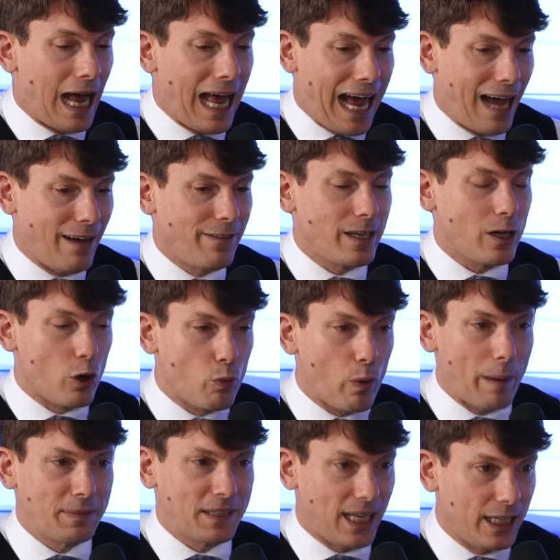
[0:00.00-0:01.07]
Having a
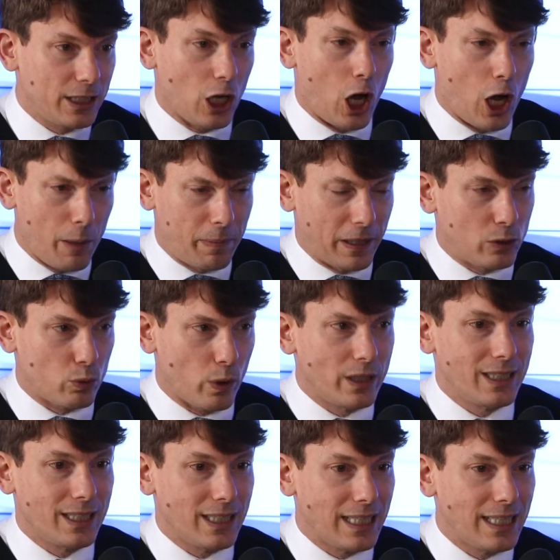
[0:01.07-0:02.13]
website up and
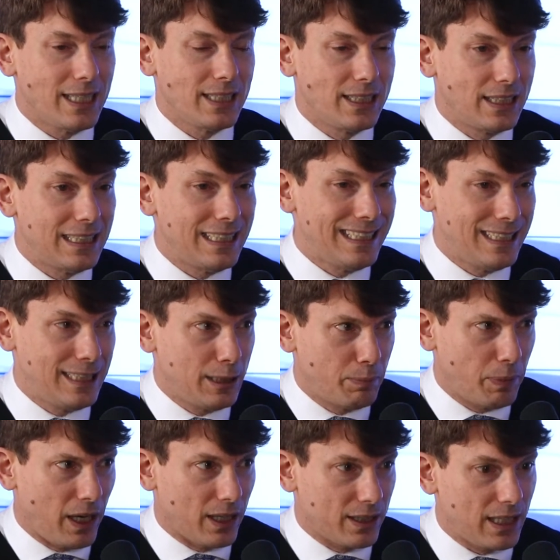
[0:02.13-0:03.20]
running is the easy
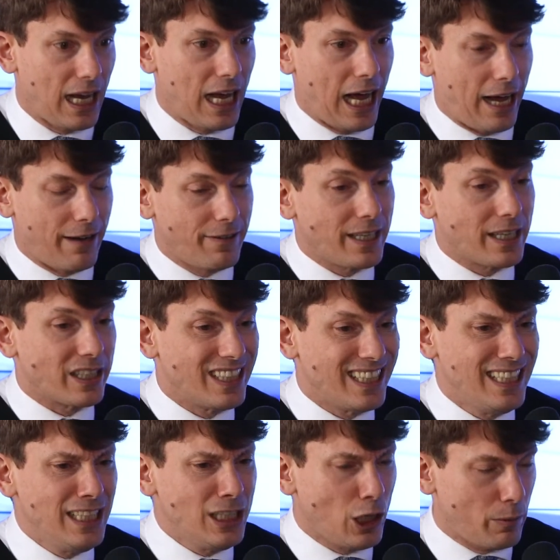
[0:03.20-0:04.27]
part. Having an
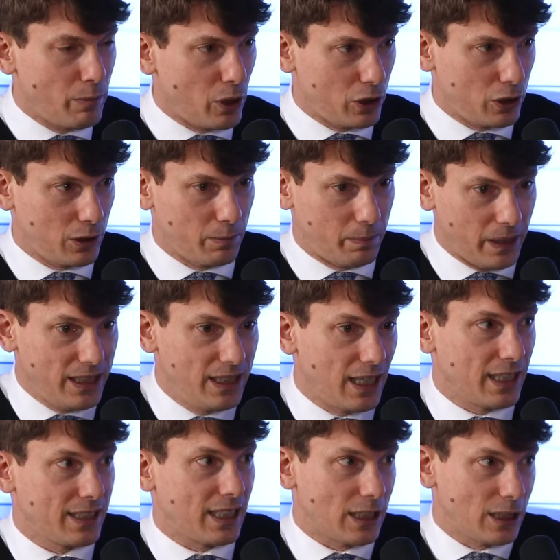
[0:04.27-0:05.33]
e-commerce
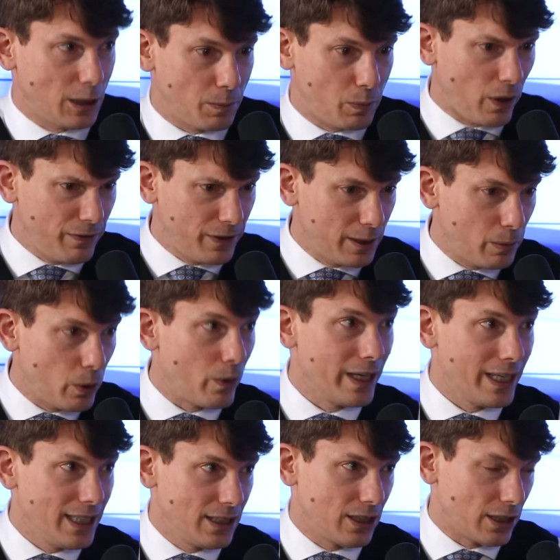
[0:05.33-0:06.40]
business that is profitable
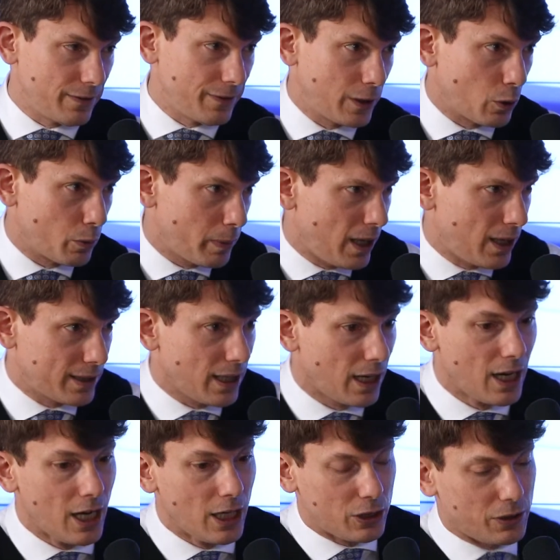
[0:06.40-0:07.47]
is a difficult part.
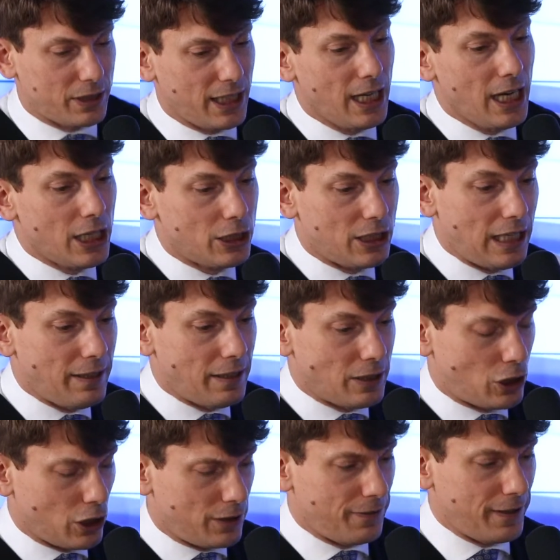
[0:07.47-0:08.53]
So you see,
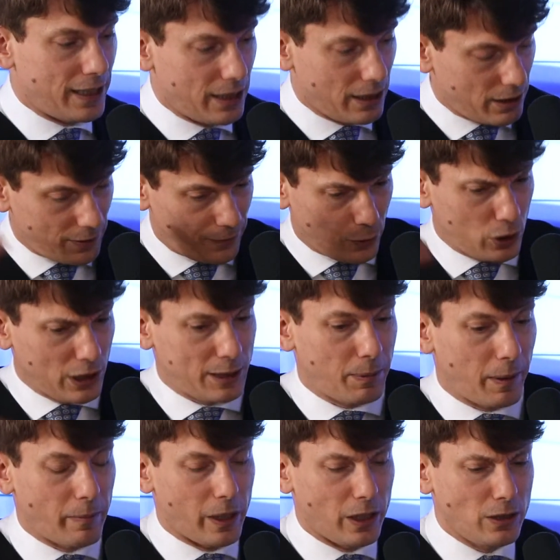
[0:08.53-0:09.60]
just think, thought
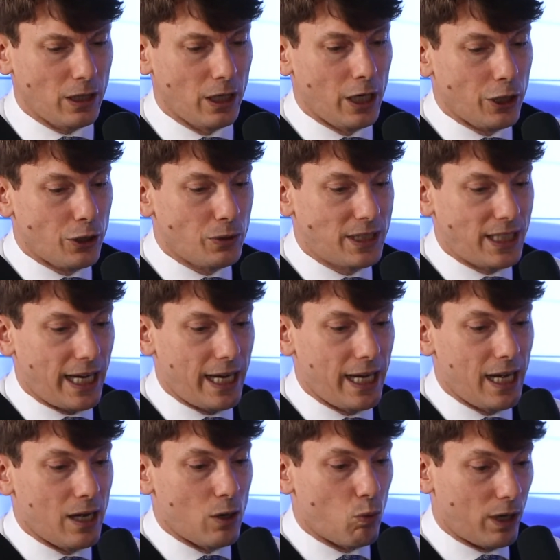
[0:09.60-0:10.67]
experiment, you say,
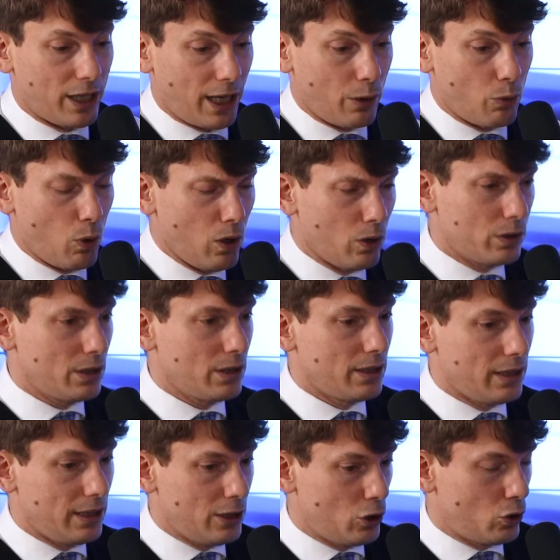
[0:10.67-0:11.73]
what I want
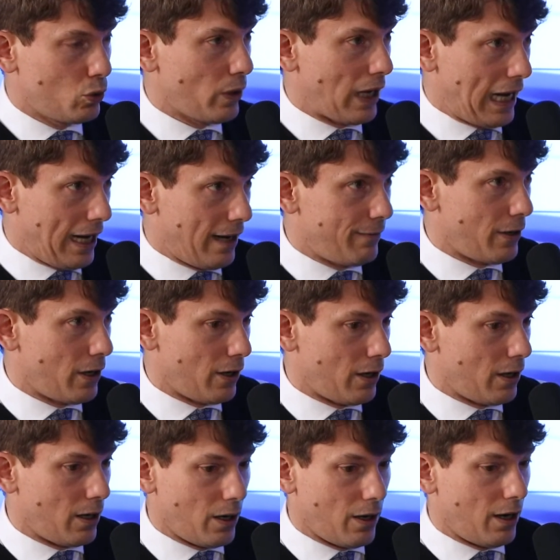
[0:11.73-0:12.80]
is to have
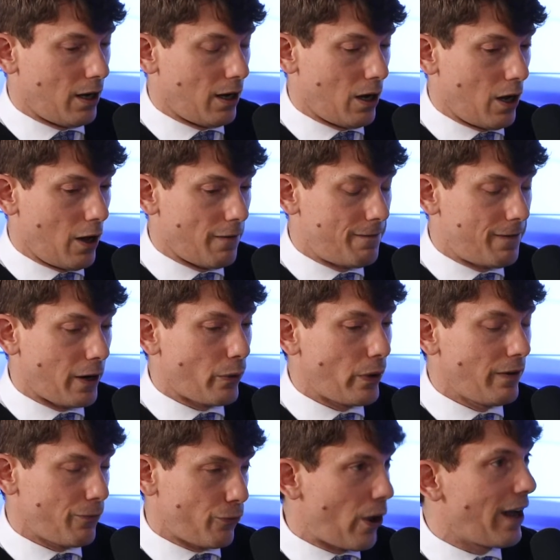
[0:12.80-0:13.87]
a
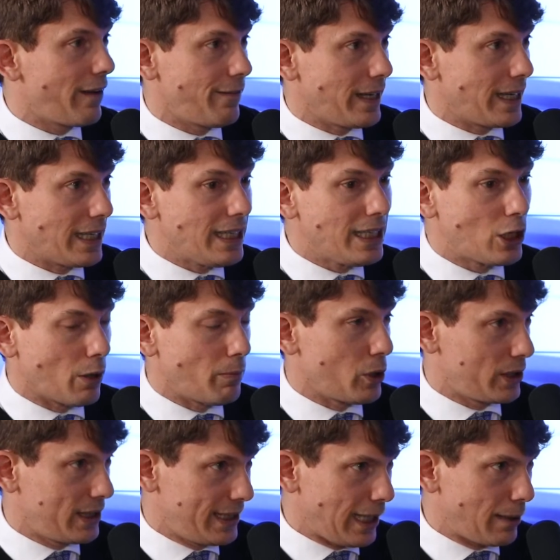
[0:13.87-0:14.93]
very thriving
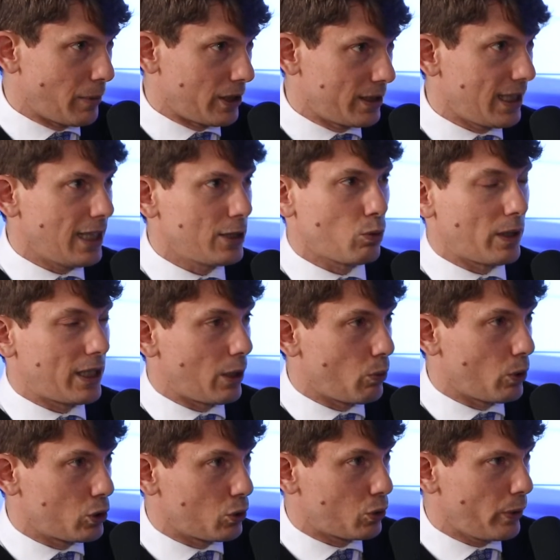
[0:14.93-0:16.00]
e-commerce segment. That's what I
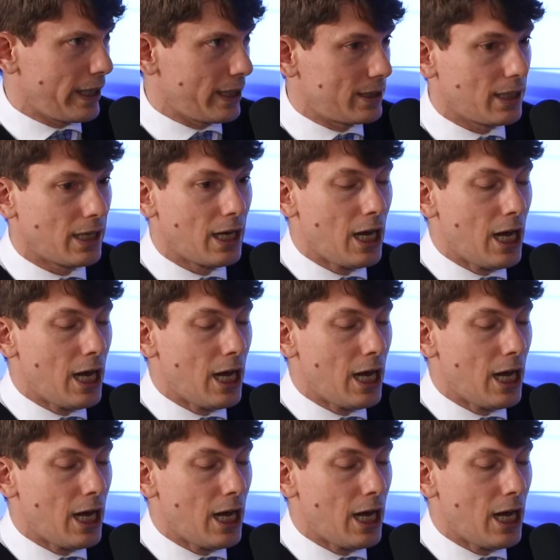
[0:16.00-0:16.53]
want to create.